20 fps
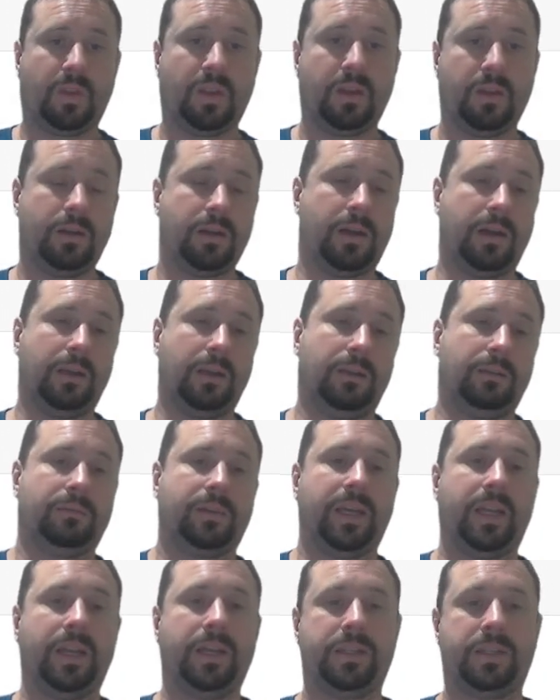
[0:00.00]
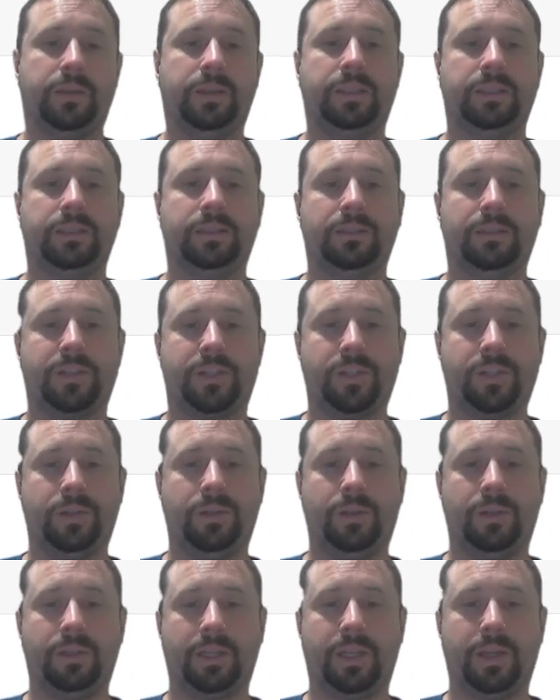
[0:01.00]
Alright, can I do it?
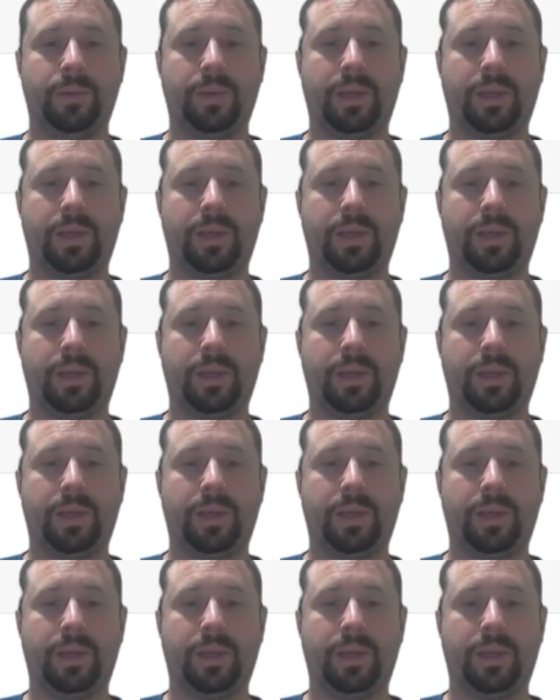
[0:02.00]
Sure, here we